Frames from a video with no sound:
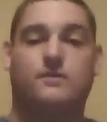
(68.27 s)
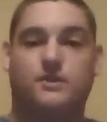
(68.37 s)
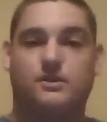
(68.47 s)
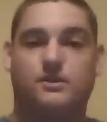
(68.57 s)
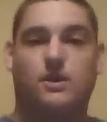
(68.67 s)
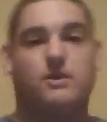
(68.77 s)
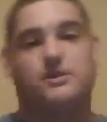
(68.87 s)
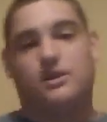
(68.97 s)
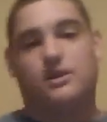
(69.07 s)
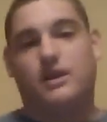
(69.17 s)
So, if
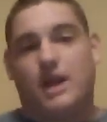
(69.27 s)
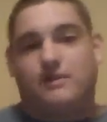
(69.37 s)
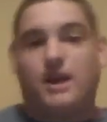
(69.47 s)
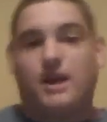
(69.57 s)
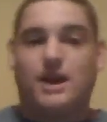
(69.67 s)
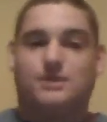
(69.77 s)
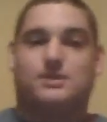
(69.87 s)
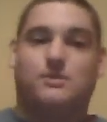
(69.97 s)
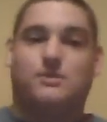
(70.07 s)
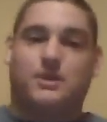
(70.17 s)
you're not
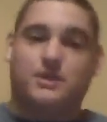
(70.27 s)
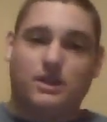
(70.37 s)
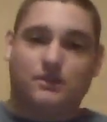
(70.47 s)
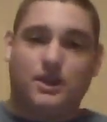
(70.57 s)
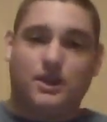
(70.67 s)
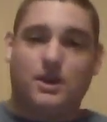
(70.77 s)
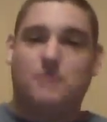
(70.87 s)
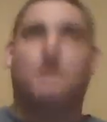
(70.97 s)
interested in watching this video, by